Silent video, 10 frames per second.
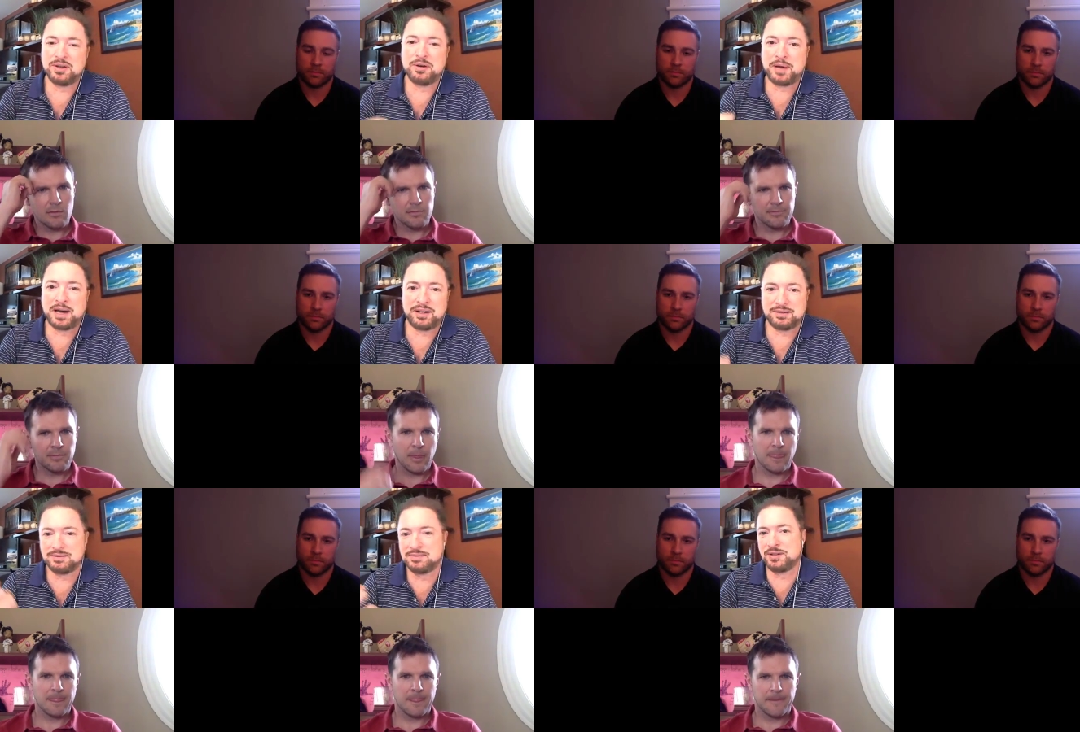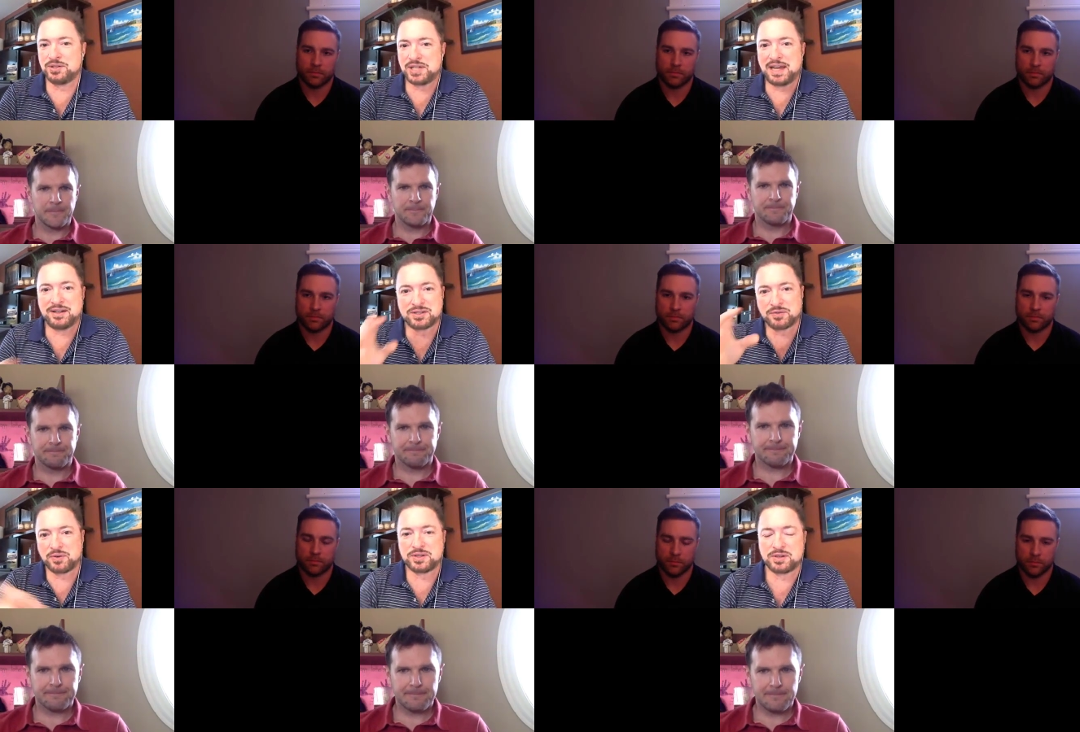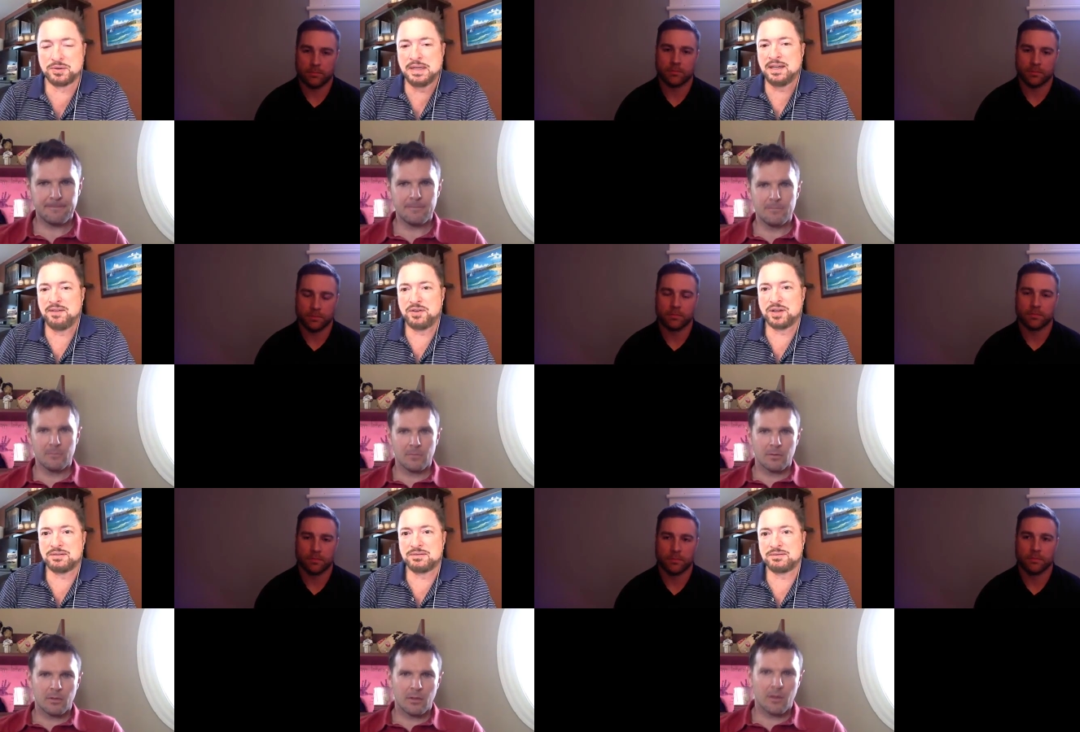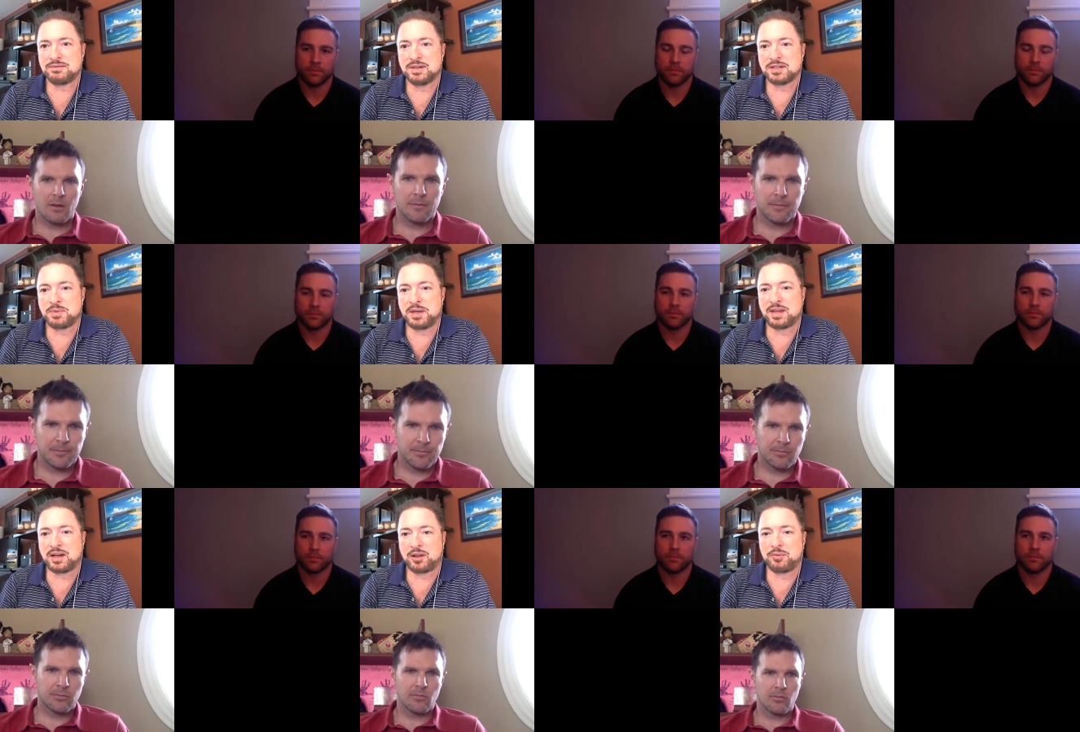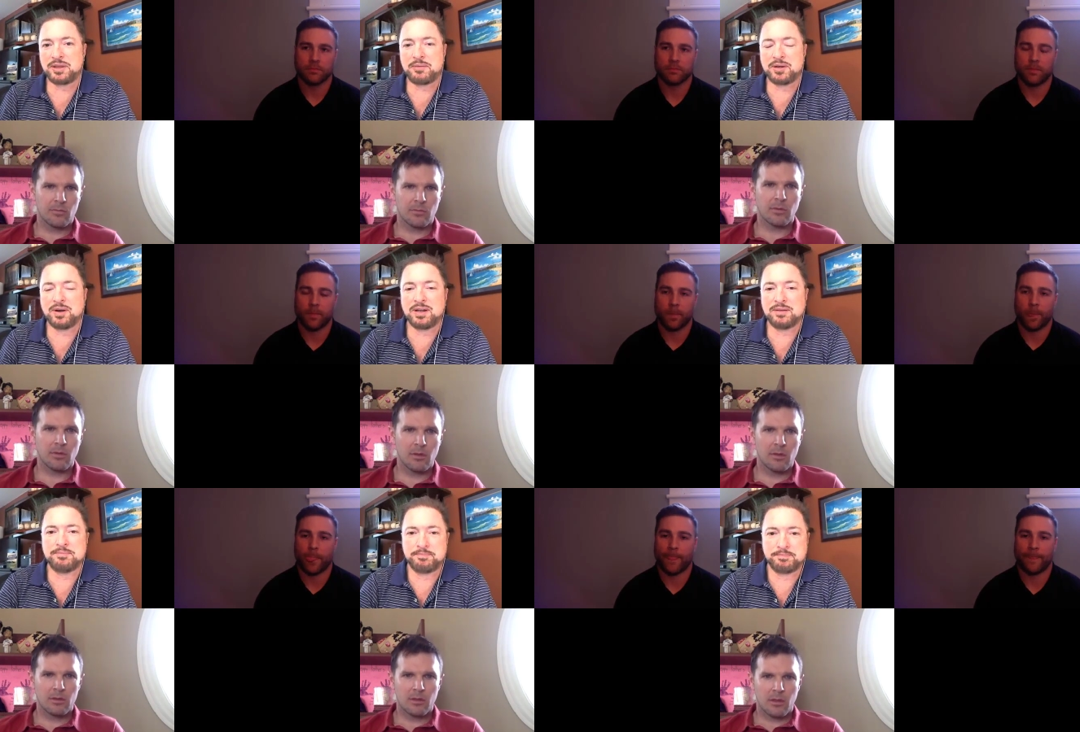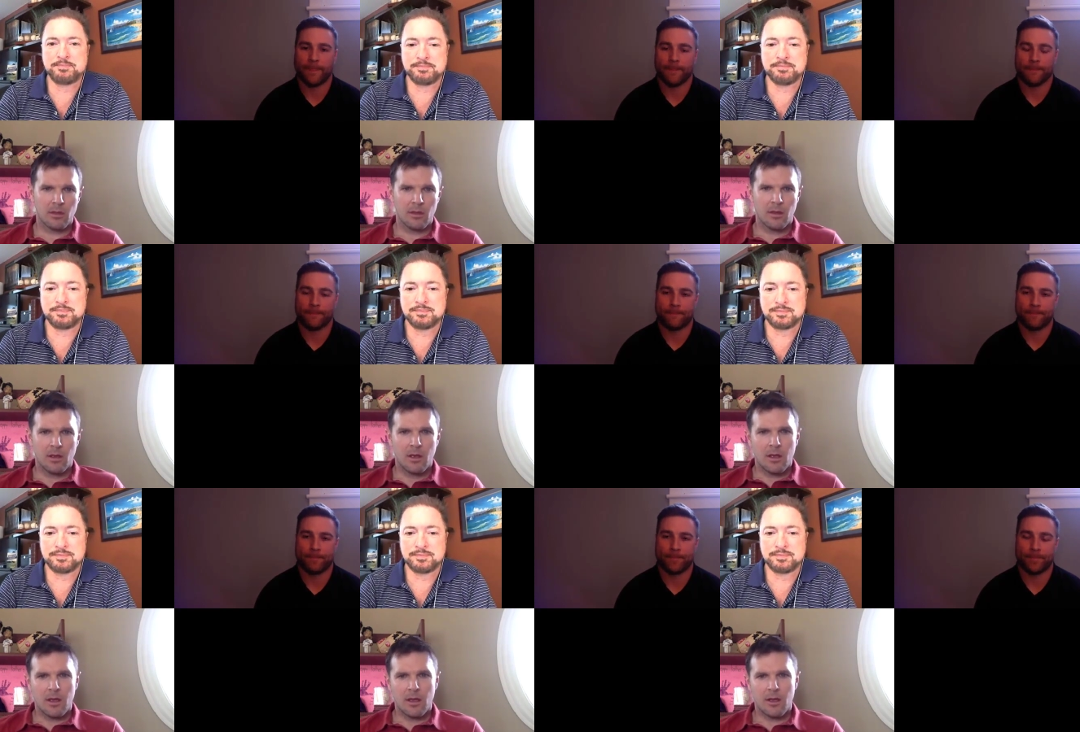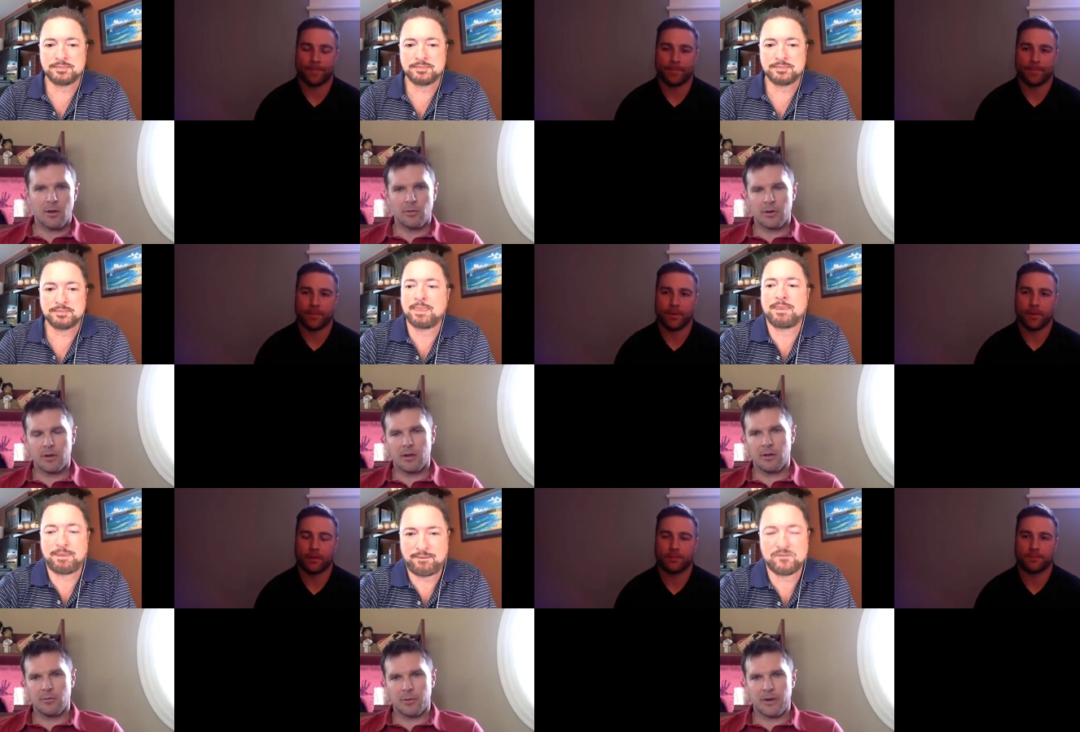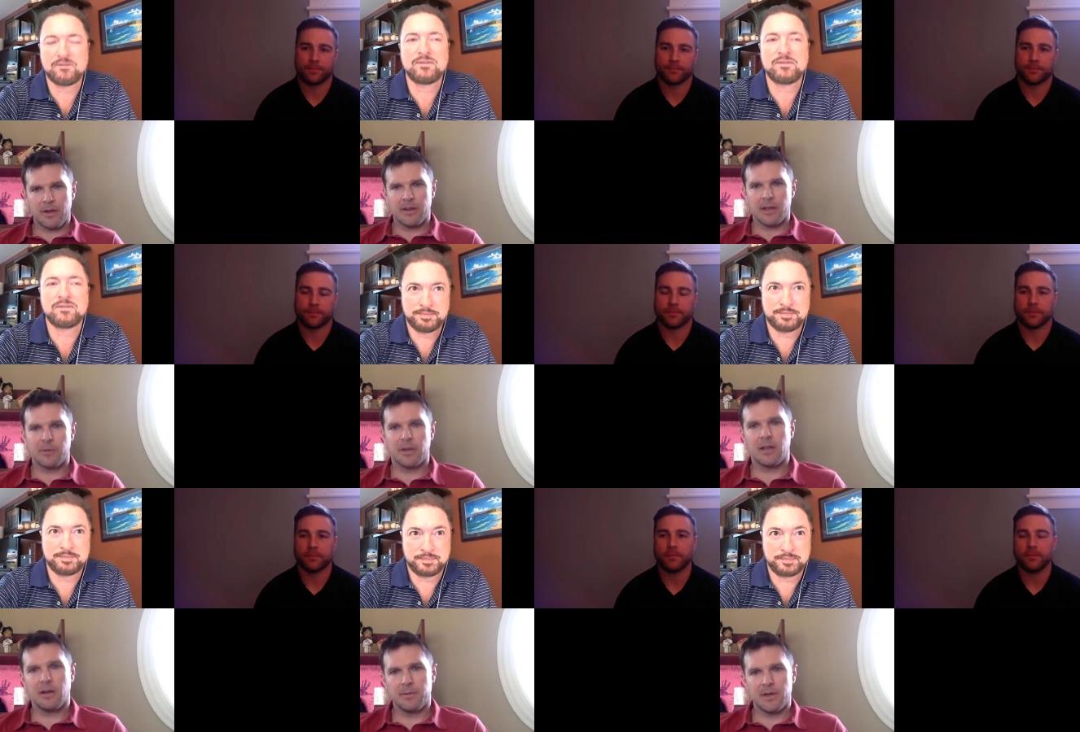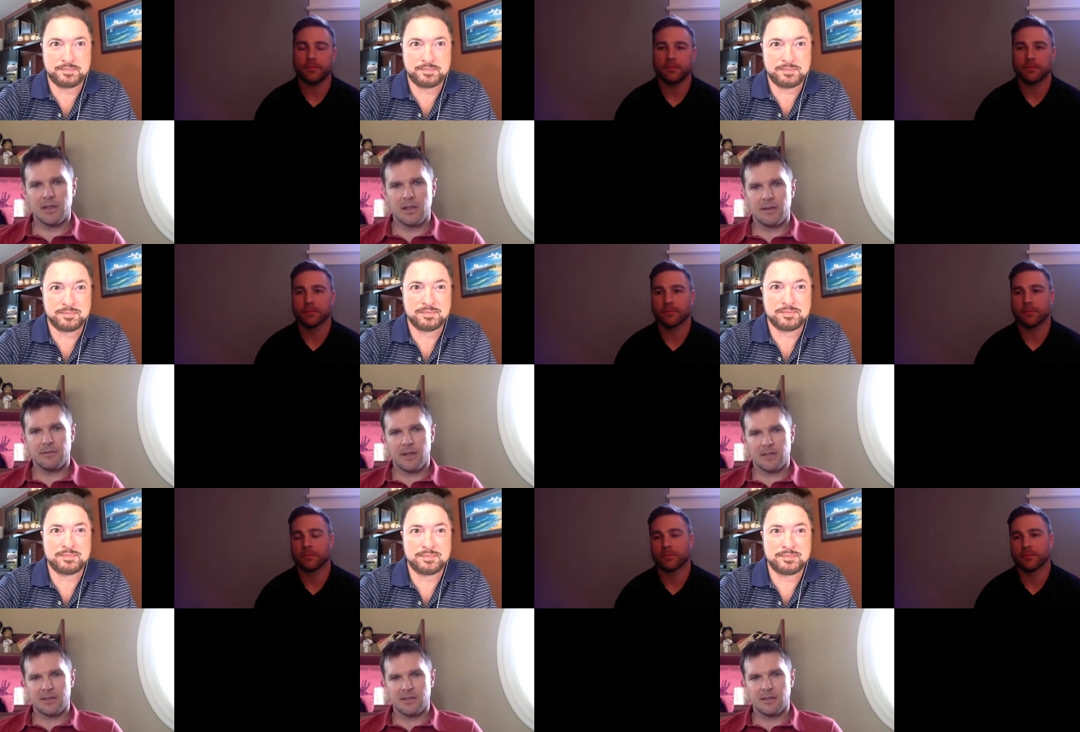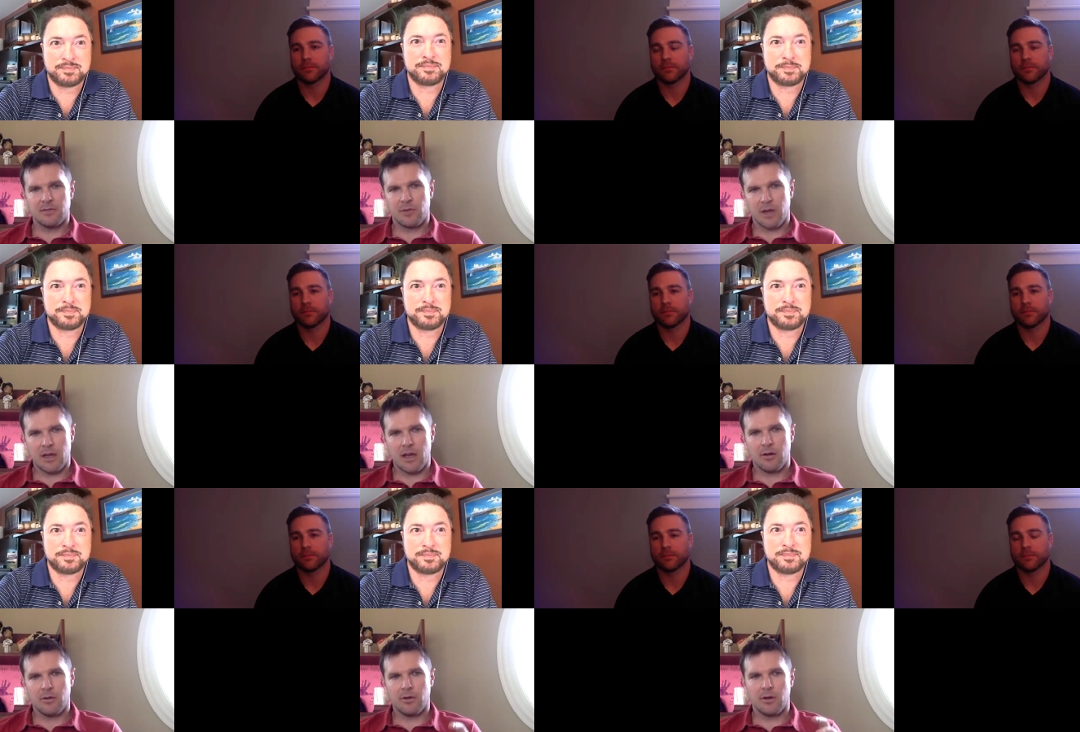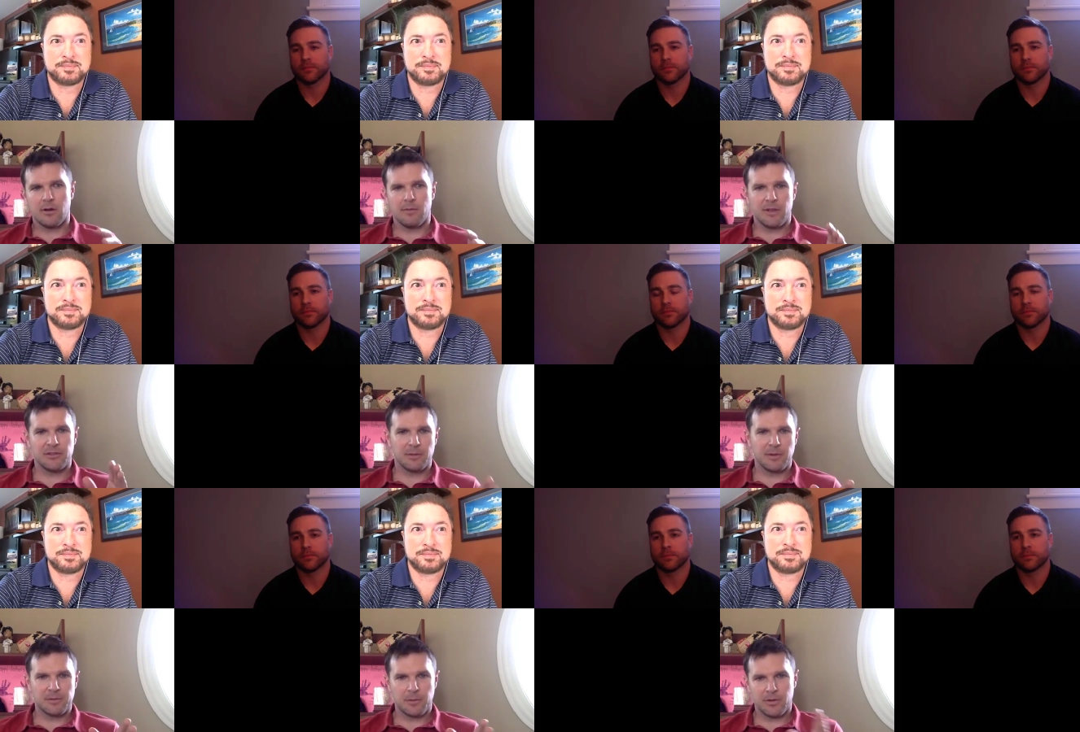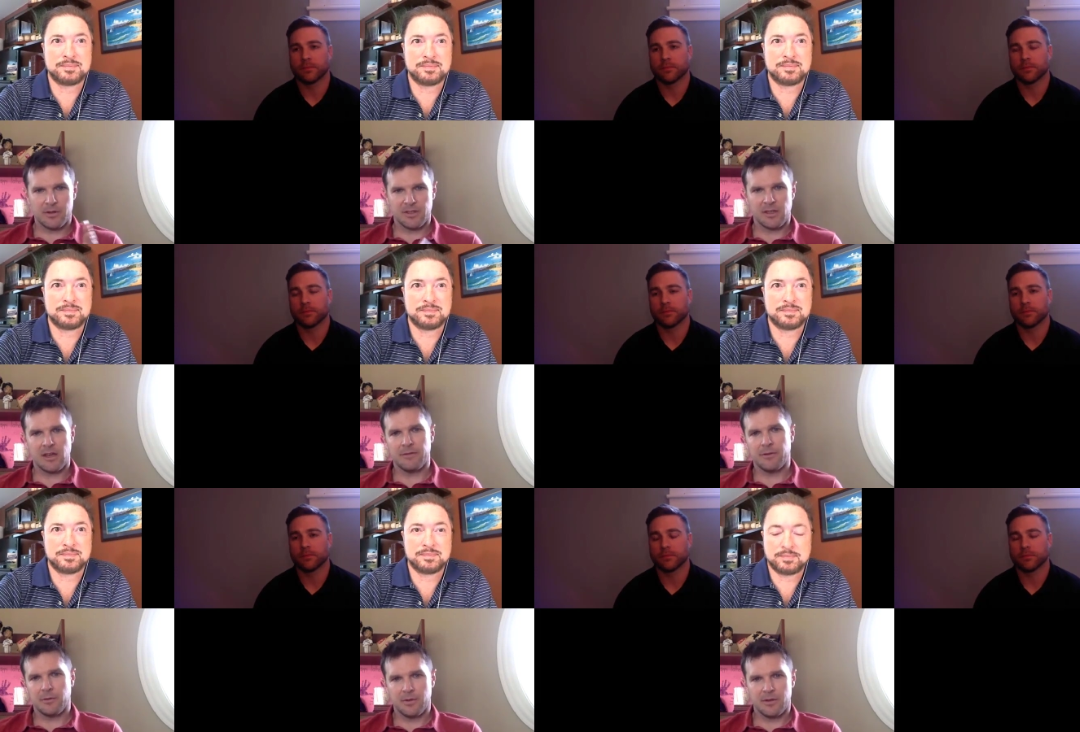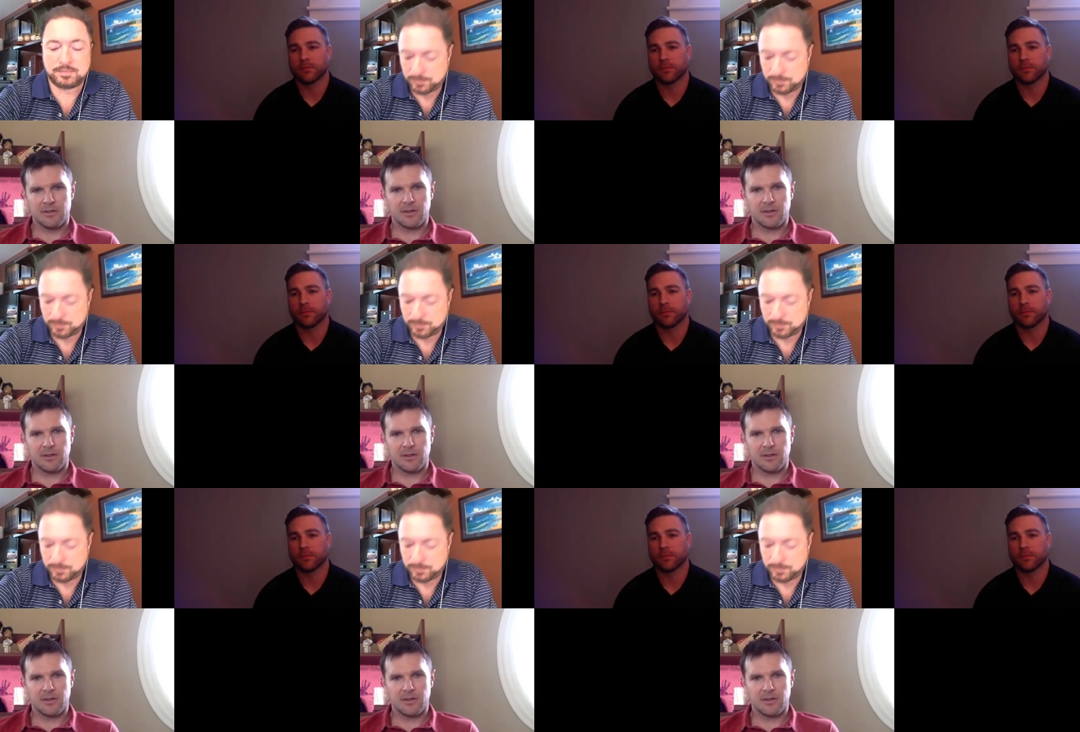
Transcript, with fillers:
Speaker 1: know about it and understand it and so forth. So if you could explain that a little bit, that'd be great.
Speaker 2: Yeah, we're a private equity company that invests in right now Major League Baseball players and NFL players